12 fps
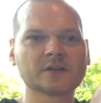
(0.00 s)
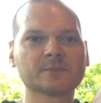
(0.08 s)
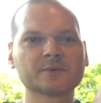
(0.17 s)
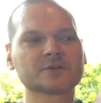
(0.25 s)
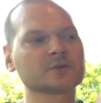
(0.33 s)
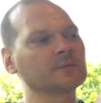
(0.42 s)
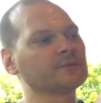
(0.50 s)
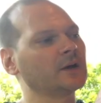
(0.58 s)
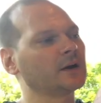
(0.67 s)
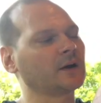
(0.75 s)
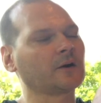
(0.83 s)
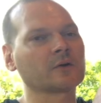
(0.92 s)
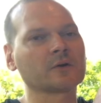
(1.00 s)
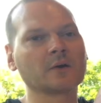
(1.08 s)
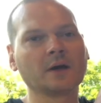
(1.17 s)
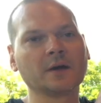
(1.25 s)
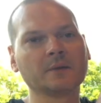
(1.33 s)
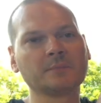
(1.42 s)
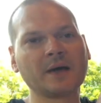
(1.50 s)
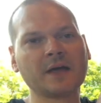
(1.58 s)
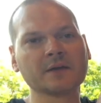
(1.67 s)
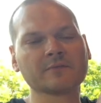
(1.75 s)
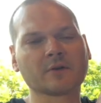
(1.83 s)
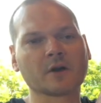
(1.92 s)
temperature. We've got our
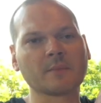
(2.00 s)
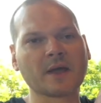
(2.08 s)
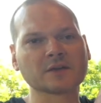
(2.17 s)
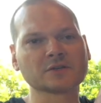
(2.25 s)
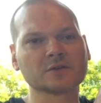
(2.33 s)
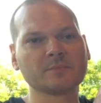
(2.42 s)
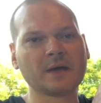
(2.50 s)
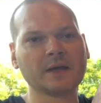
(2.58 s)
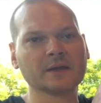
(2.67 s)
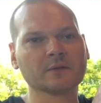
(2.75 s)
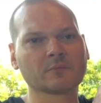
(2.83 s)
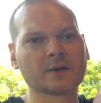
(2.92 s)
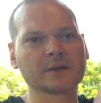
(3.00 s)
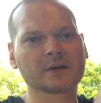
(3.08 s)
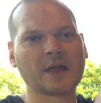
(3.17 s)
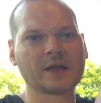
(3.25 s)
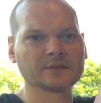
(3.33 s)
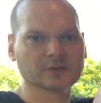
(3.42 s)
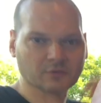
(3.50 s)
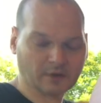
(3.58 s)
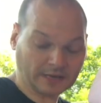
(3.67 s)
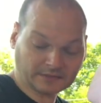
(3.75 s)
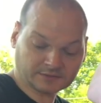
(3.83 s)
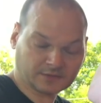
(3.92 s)
bag for our mash in a bag, ready to add the
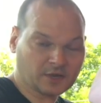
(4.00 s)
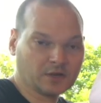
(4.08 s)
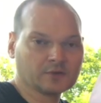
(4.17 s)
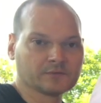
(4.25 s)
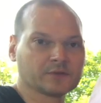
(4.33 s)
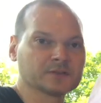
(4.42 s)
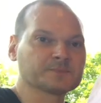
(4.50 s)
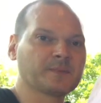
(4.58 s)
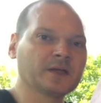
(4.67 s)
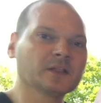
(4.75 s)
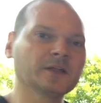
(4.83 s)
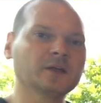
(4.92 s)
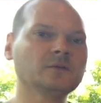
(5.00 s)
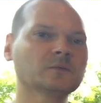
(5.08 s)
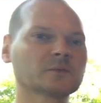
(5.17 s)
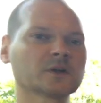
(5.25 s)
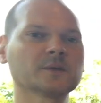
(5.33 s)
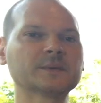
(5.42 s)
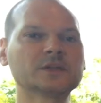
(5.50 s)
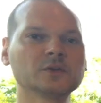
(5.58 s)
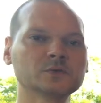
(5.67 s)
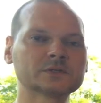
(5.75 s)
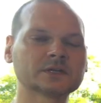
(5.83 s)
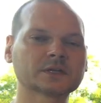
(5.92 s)
grains. For this pale ale, we're going to be
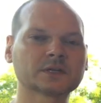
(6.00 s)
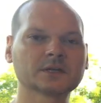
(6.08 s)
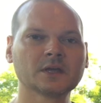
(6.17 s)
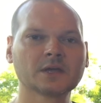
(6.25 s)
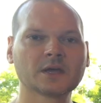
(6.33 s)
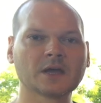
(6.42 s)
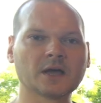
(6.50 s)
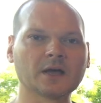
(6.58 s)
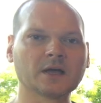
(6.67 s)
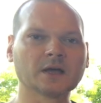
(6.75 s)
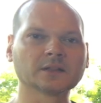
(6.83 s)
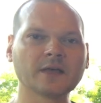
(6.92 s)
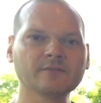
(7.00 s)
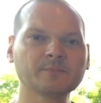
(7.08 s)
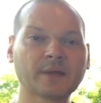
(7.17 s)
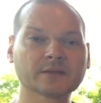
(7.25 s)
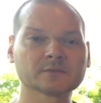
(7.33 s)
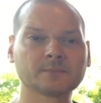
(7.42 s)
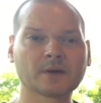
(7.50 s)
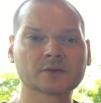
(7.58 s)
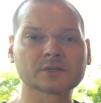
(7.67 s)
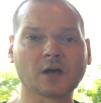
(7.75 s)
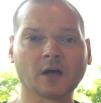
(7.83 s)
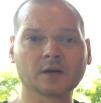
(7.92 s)
using 11 pounds of
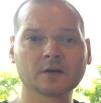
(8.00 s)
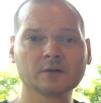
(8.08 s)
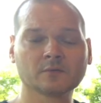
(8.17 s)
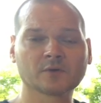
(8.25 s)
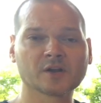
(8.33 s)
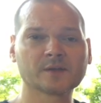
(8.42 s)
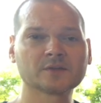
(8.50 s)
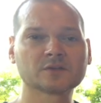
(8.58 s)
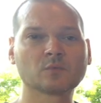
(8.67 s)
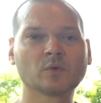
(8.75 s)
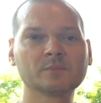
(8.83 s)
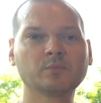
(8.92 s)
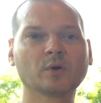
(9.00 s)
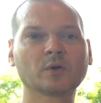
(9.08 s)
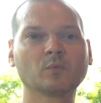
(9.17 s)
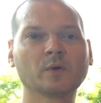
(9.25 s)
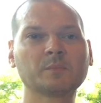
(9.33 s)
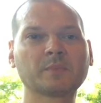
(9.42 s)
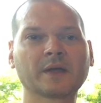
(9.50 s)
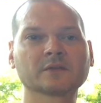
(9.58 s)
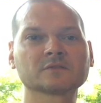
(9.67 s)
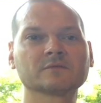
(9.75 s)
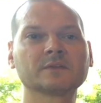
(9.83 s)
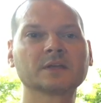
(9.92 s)
Maris Otter. We're going to be using 1.1
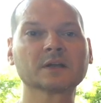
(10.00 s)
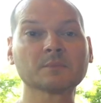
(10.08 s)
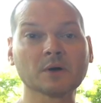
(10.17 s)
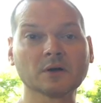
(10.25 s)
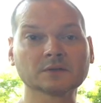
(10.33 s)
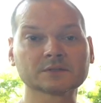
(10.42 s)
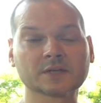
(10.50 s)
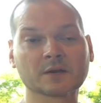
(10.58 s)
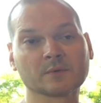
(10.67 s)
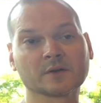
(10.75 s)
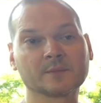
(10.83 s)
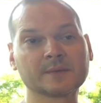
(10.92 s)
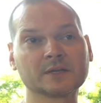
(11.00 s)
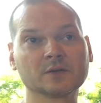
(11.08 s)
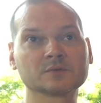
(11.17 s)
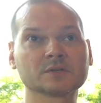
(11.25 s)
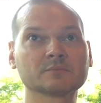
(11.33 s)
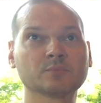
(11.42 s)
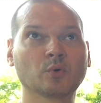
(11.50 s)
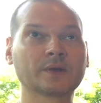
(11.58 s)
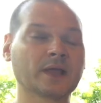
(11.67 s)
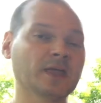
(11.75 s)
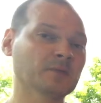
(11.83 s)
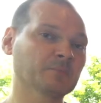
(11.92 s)
pounds of Vienna Malt, and we're going to be using
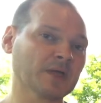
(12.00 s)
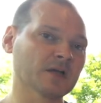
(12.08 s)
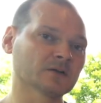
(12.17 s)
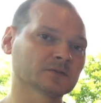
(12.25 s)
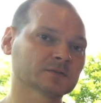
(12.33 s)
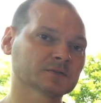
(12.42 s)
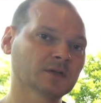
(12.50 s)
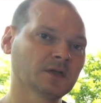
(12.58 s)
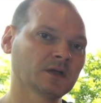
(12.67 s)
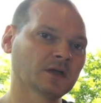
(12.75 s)
0.8 pounds